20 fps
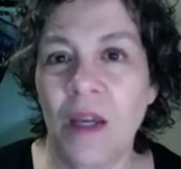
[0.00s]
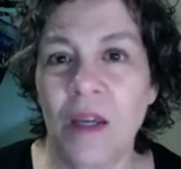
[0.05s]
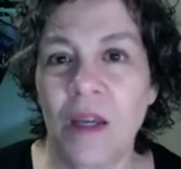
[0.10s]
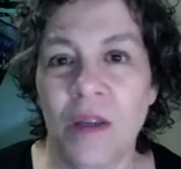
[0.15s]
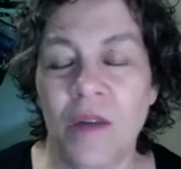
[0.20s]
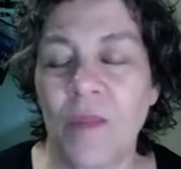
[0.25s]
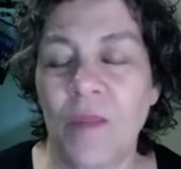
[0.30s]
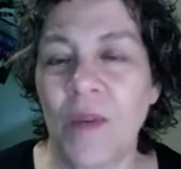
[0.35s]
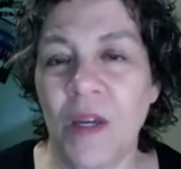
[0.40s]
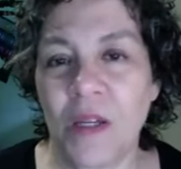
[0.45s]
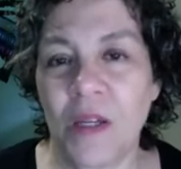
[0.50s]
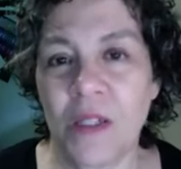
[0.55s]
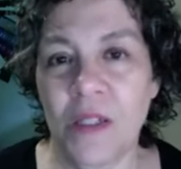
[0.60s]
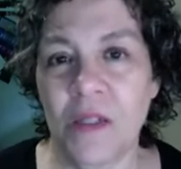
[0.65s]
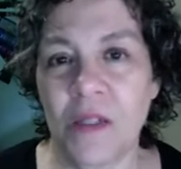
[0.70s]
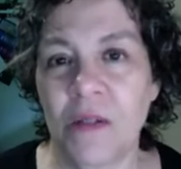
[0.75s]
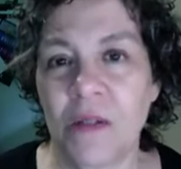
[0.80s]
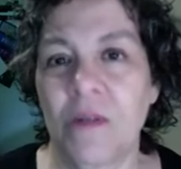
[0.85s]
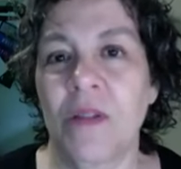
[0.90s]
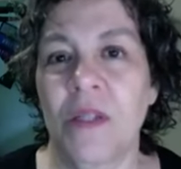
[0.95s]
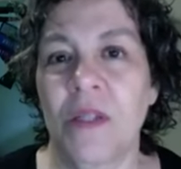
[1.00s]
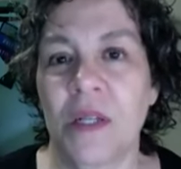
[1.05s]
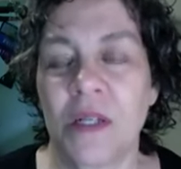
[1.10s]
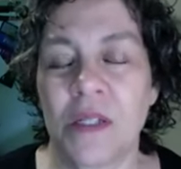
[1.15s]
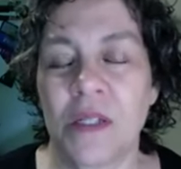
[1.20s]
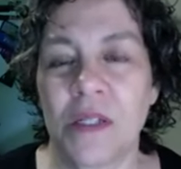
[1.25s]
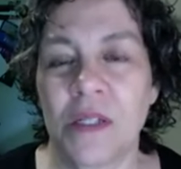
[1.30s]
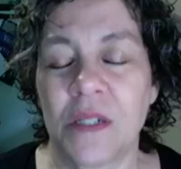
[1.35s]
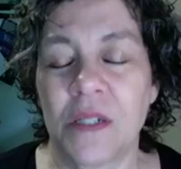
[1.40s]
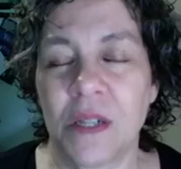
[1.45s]
you make a dinner that
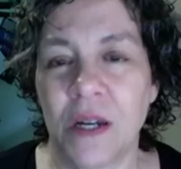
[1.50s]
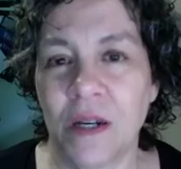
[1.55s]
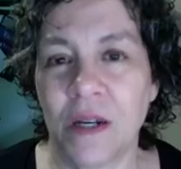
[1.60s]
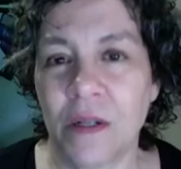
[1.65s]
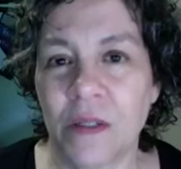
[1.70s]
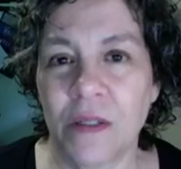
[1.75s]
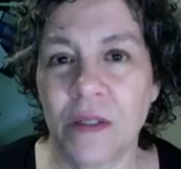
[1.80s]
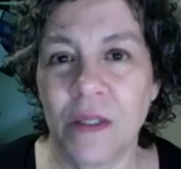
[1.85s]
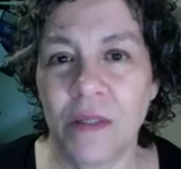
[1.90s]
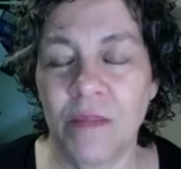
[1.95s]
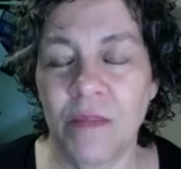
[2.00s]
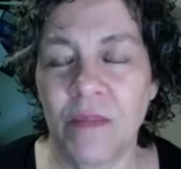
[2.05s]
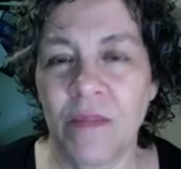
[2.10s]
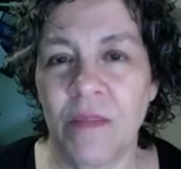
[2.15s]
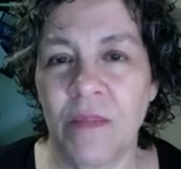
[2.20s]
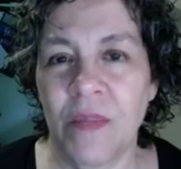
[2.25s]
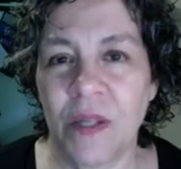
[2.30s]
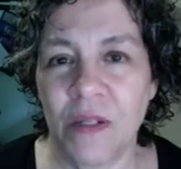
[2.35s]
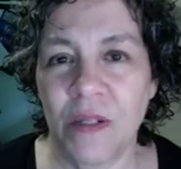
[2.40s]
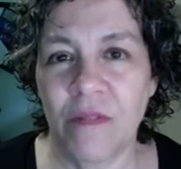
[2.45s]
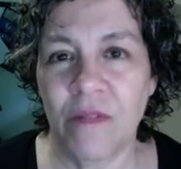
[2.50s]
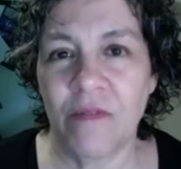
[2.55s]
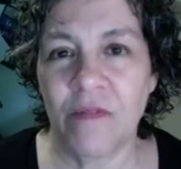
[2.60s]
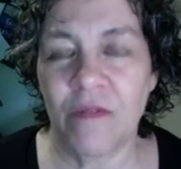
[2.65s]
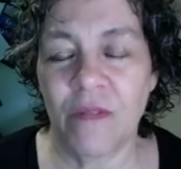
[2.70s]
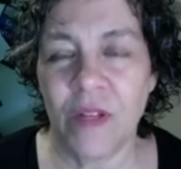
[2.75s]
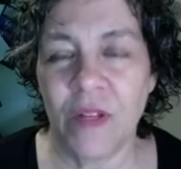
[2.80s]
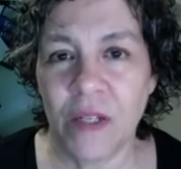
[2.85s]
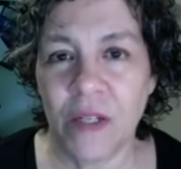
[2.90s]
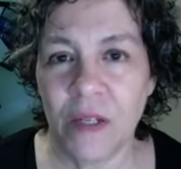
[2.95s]
is entirely made of
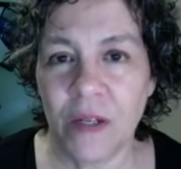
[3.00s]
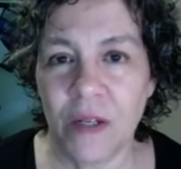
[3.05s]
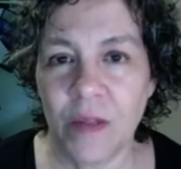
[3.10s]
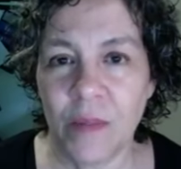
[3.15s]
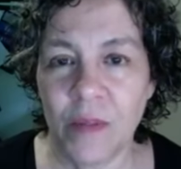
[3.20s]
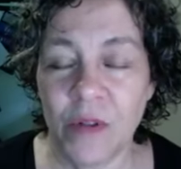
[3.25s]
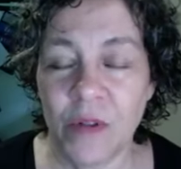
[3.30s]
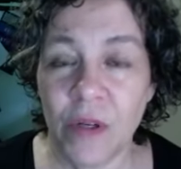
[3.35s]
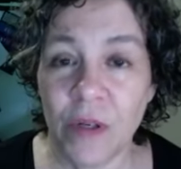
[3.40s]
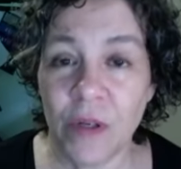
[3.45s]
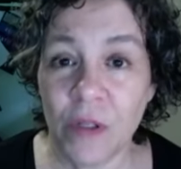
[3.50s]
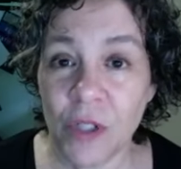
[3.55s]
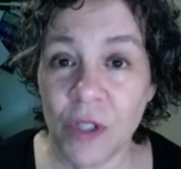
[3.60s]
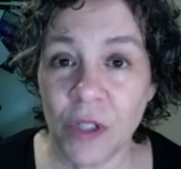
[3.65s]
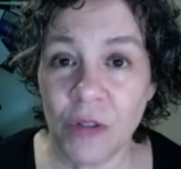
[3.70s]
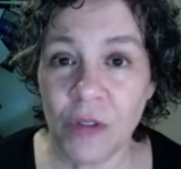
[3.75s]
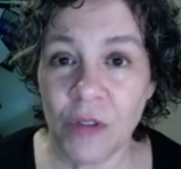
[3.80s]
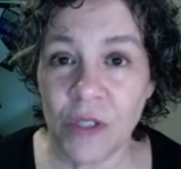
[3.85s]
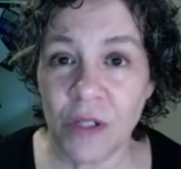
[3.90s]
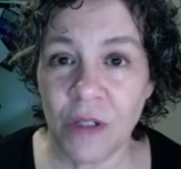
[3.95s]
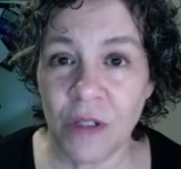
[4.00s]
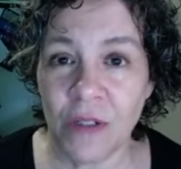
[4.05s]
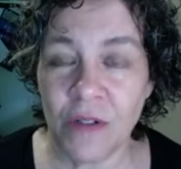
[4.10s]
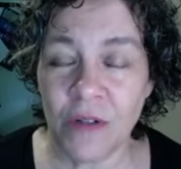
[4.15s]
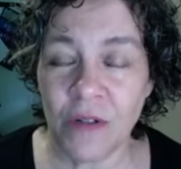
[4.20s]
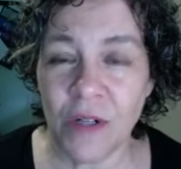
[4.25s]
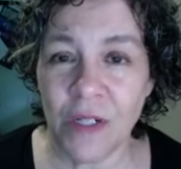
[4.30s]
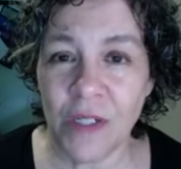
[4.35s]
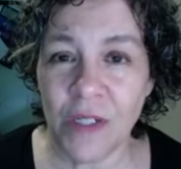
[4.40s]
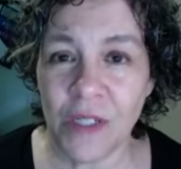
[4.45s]
heating up Trader Joe's
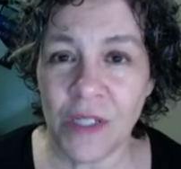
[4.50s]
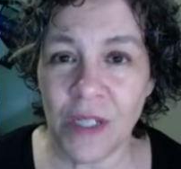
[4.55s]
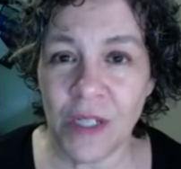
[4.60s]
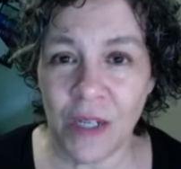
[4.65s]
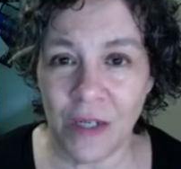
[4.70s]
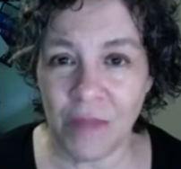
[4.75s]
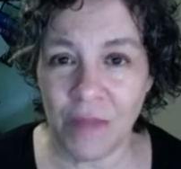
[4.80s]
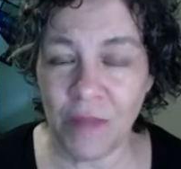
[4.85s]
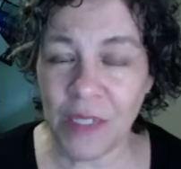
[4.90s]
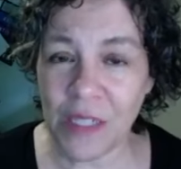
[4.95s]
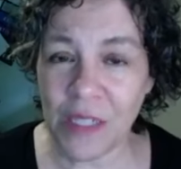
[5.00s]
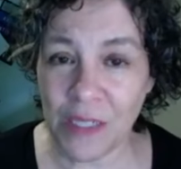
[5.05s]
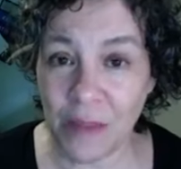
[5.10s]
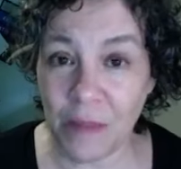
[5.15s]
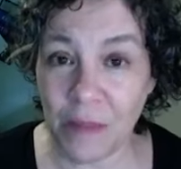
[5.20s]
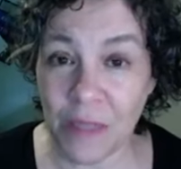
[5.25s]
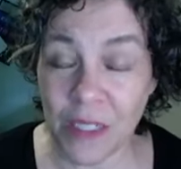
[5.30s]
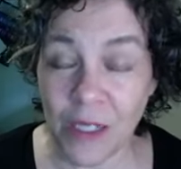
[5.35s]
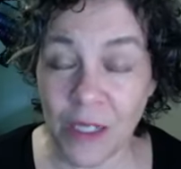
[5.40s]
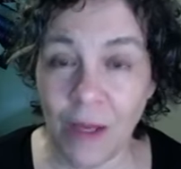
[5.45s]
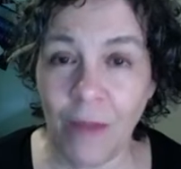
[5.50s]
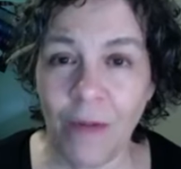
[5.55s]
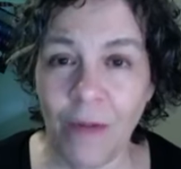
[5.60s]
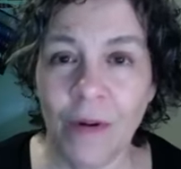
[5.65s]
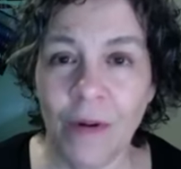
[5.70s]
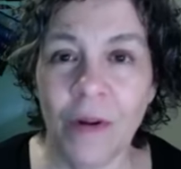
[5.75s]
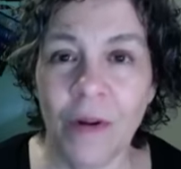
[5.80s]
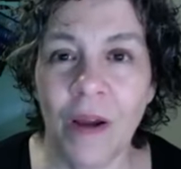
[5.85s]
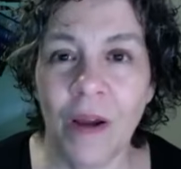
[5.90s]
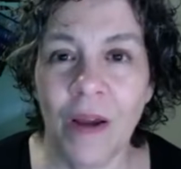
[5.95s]
entrees and mixing them
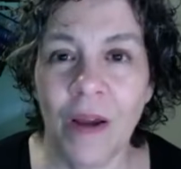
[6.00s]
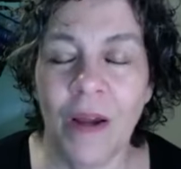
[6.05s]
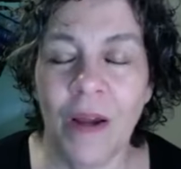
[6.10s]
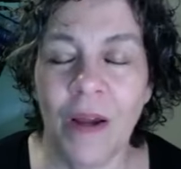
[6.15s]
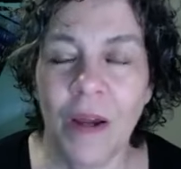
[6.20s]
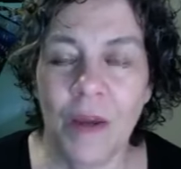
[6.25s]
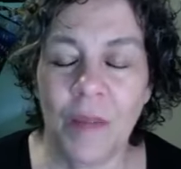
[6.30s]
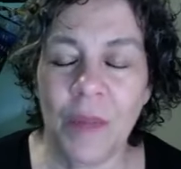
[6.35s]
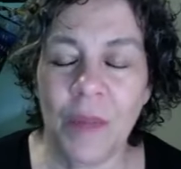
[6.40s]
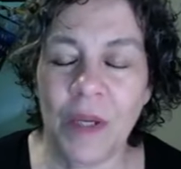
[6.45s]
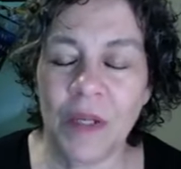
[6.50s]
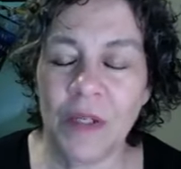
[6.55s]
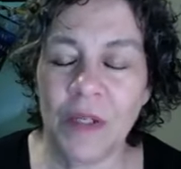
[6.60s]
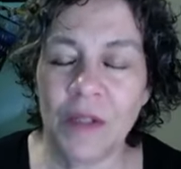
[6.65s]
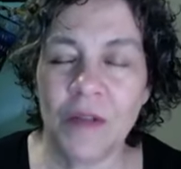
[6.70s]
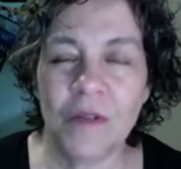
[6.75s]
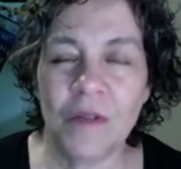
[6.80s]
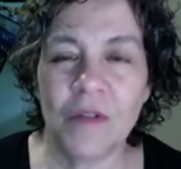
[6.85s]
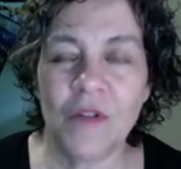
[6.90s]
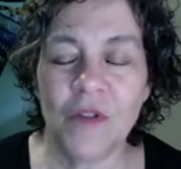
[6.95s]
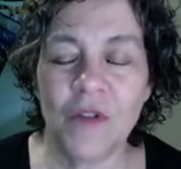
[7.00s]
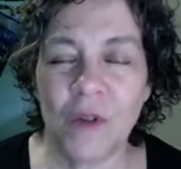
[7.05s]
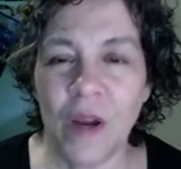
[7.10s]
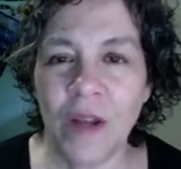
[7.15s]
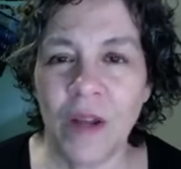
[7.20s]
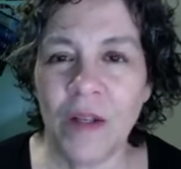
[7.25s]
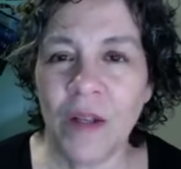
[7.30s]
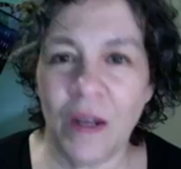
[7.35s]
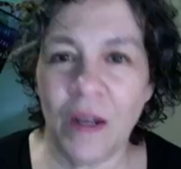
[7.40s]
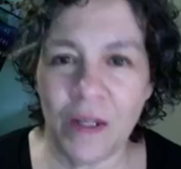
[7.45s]
together but try
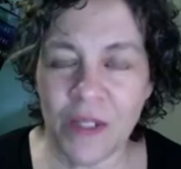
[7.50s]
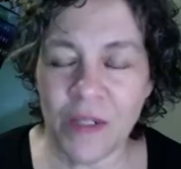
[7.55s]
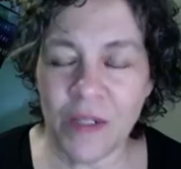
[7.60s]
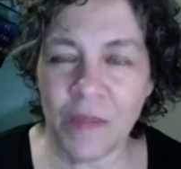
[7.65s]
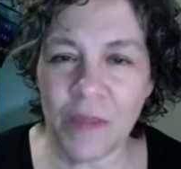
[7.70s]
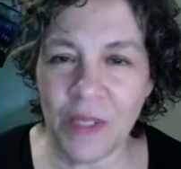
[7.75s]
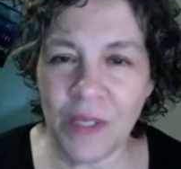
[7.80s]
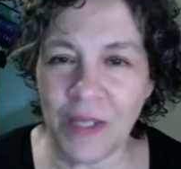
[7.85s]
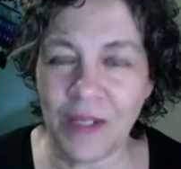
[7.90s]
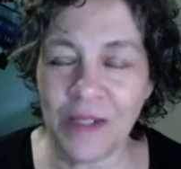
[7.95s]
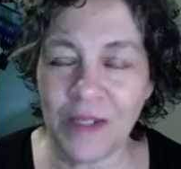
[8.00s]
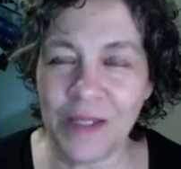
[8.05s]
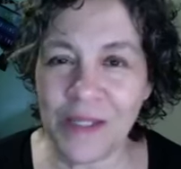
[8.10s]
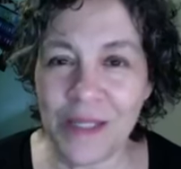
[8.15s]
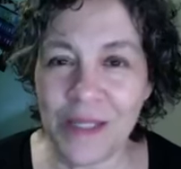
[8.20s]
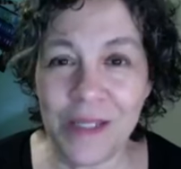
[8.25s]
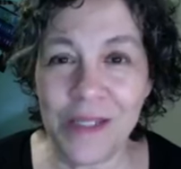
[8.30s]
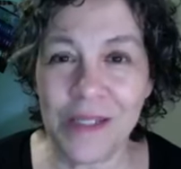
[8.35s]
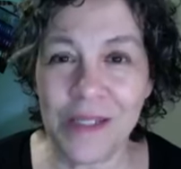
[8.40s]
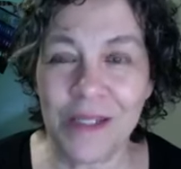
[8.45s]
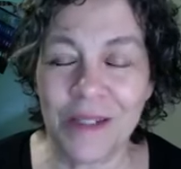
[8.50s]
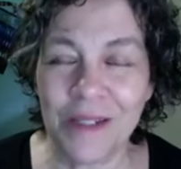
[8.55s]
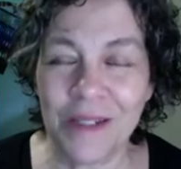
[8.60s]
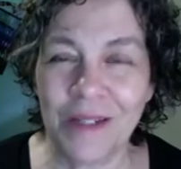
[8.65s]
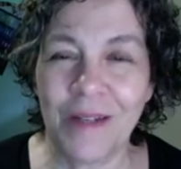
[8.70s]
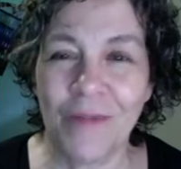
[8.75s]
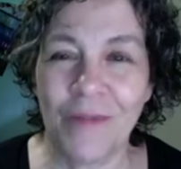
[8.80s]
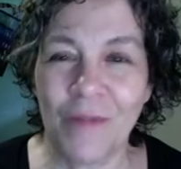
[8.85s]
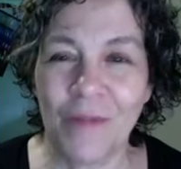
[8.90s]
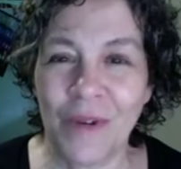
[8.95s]
not to be consistent
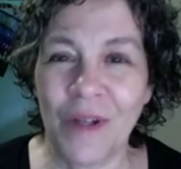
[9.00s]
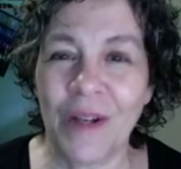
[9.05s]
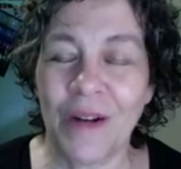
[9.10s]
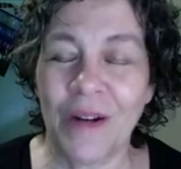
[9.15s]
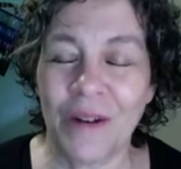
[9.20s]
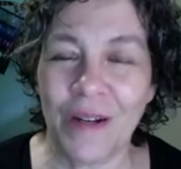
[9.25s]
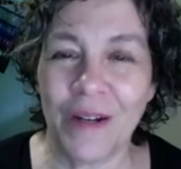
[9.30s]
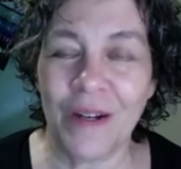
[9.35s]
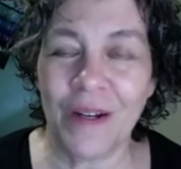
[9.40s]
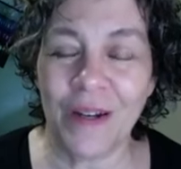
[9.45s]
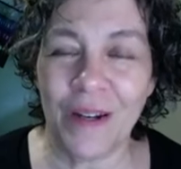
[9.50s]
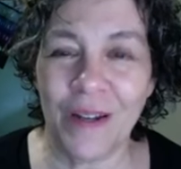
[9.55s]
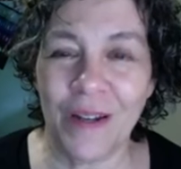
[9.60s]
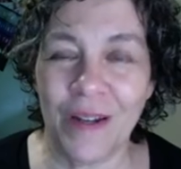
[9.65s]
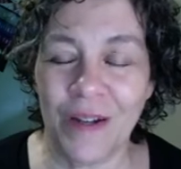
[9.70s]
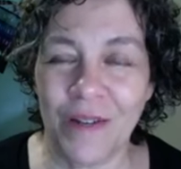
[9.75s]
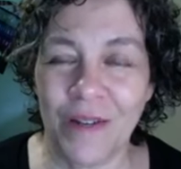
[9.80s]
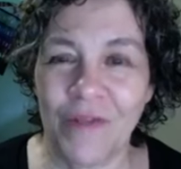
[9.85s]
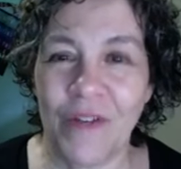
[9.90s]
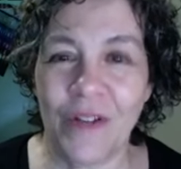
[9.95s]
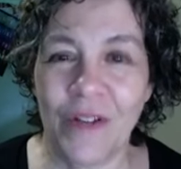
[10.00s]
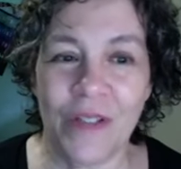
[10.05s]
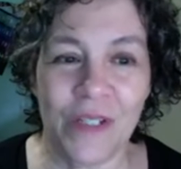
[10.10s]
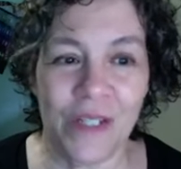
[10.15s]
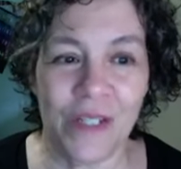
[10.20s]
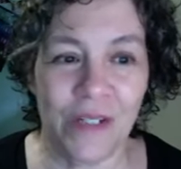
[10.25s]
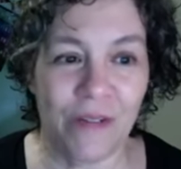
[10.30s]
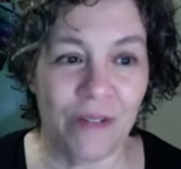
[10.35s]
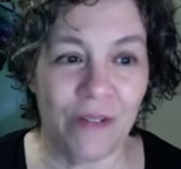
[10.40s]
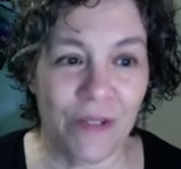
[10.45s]
in what area that you're falling
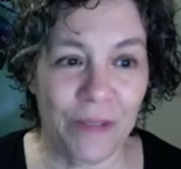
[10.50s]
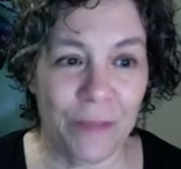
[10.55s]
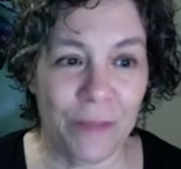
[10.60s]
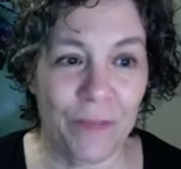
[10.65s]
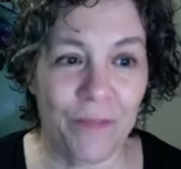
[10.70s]
down on.